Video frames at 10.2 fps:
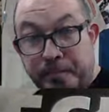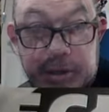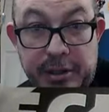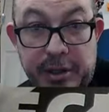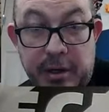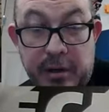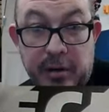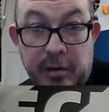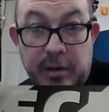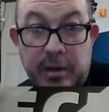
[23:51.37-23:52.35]

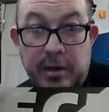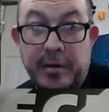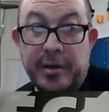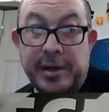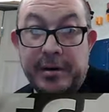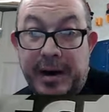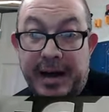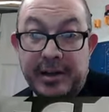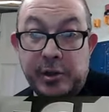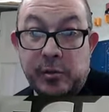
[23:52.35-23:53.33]
So the
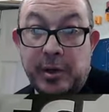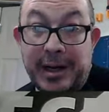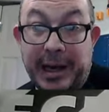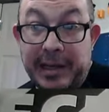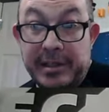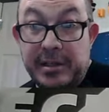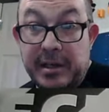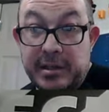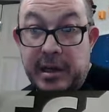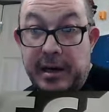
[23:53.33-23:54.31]
international one, I guess,
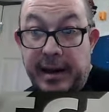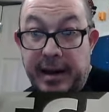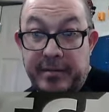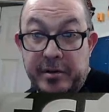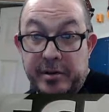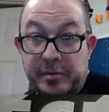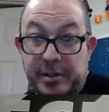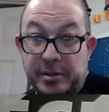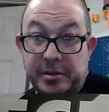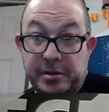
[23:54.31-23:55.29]
does not have those
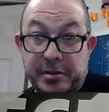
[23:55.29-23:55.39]
features.